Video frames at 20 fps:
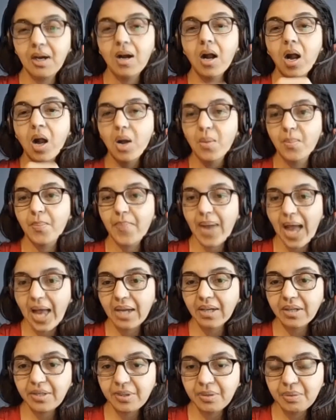a
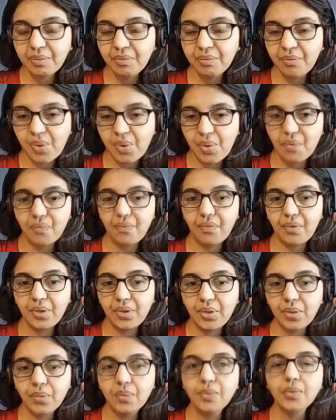comparative view for
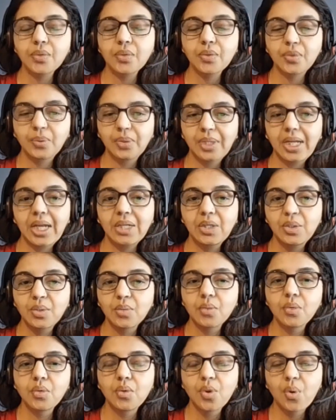you so that you
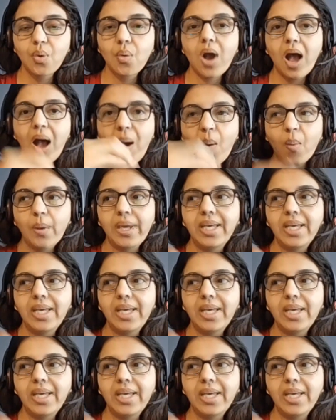know how